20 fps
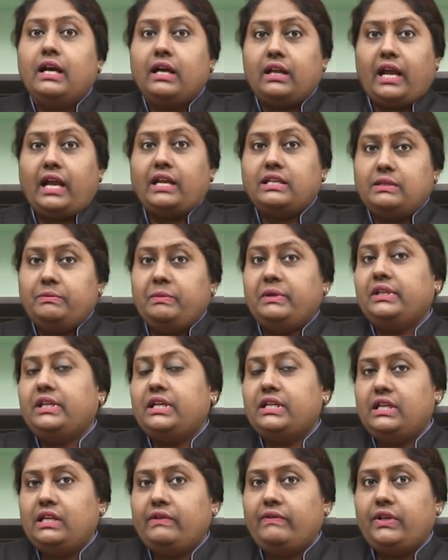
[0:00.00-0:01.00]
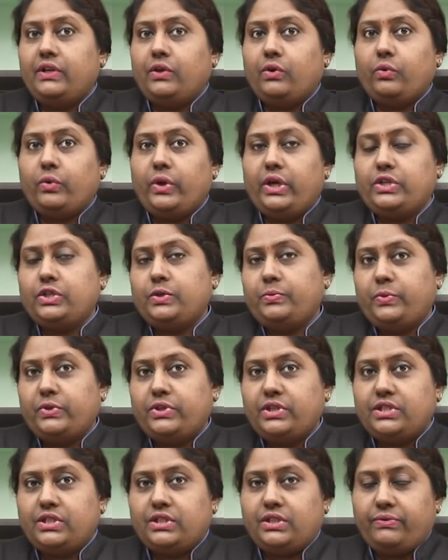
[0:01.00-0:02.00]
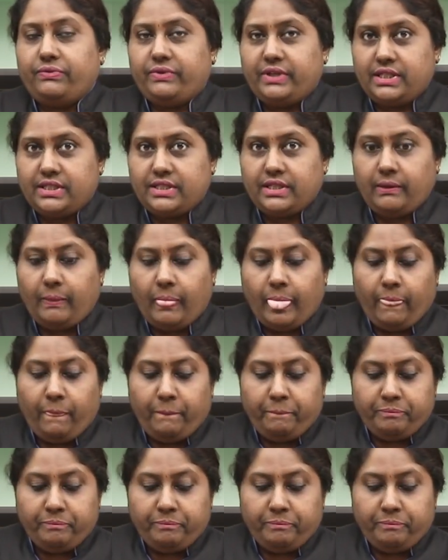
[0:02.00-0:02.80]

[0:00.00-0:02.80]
right immediately when you're going to put it in the freezer.